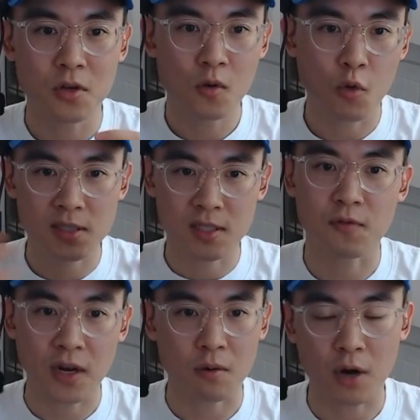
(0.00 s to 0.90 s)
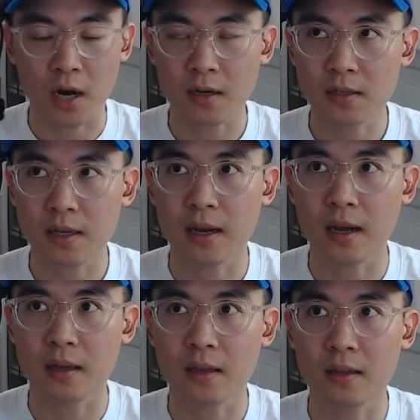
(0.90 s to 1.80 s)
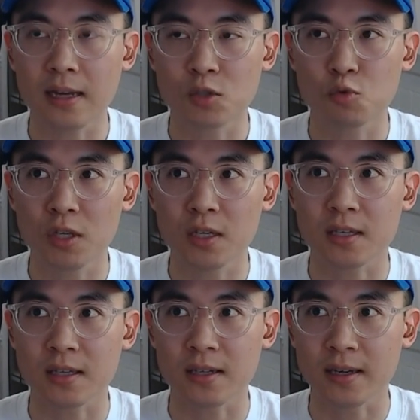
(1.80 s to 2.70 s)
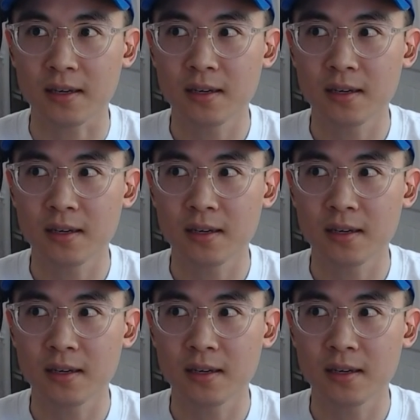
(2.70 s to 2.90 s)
what is the final product. And that's really the